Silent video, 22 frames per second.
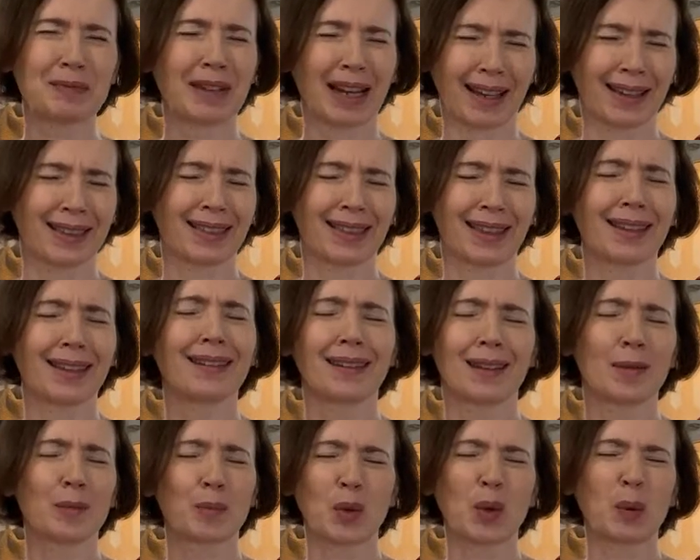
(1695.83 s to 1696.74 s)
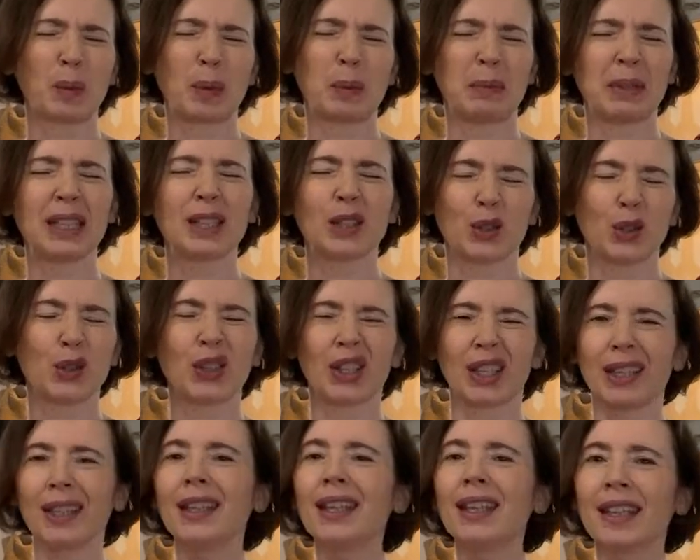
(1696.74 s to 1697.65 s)
I think probably
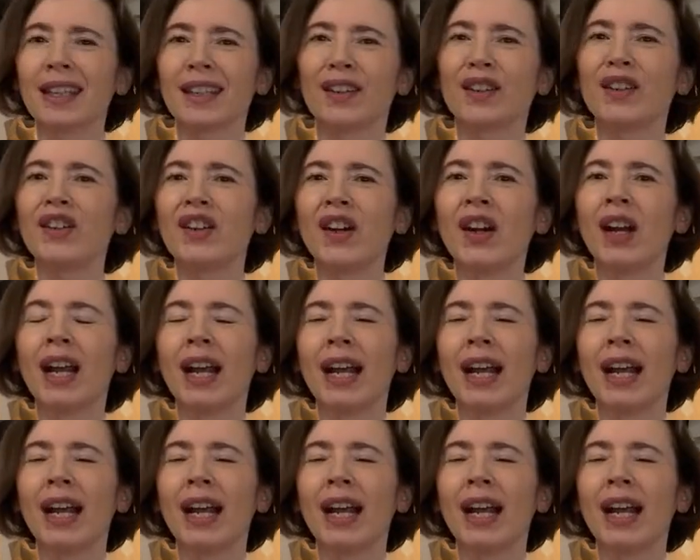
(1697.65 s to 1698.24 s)
cooking here.